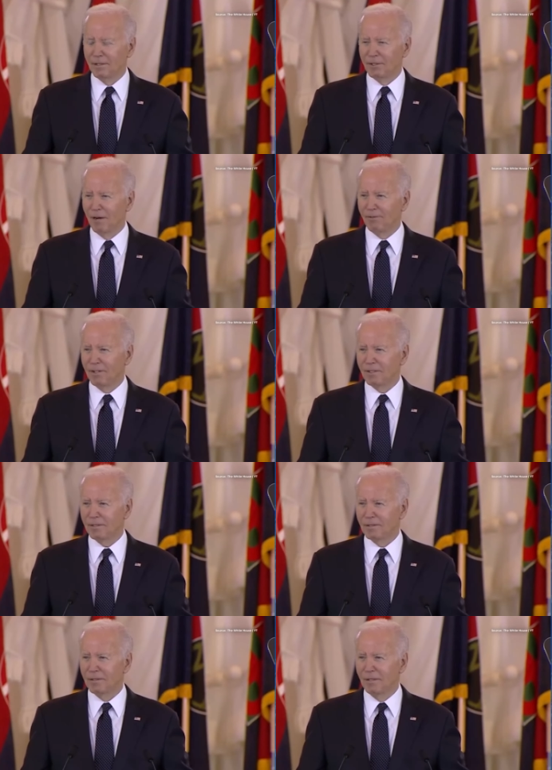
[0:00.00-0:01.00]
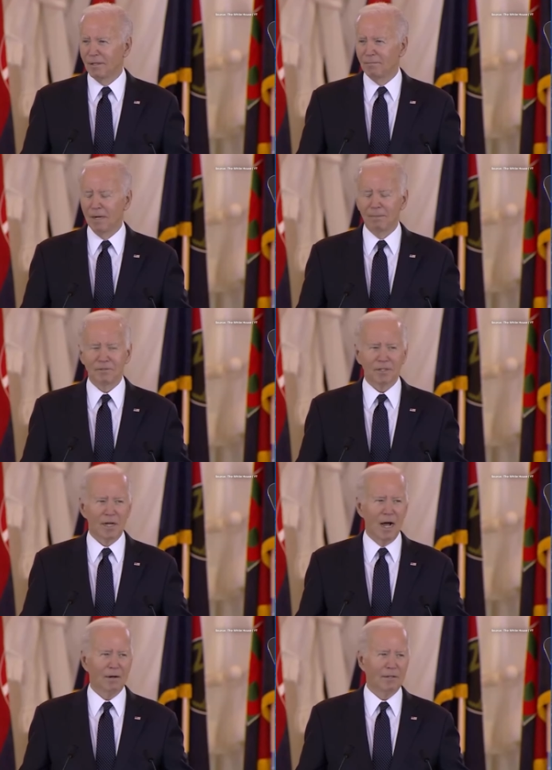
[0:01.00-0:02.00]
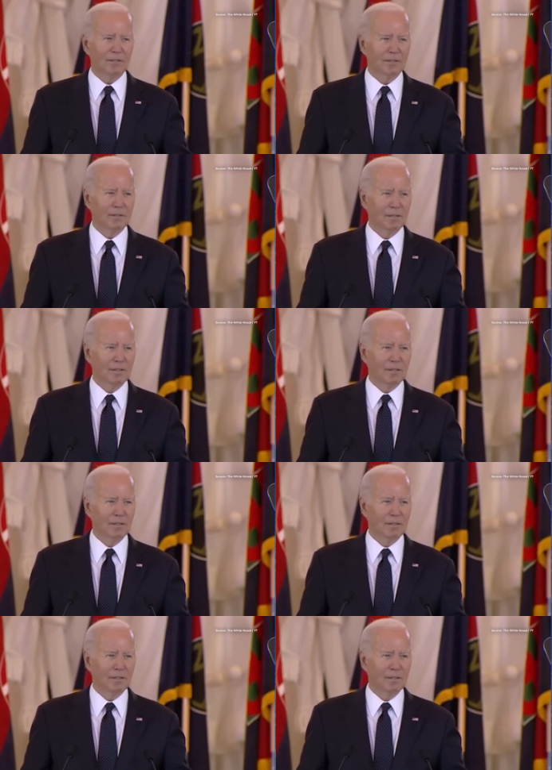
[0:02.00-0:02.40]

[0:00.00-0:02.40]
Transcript: Jeffries, members of Congress,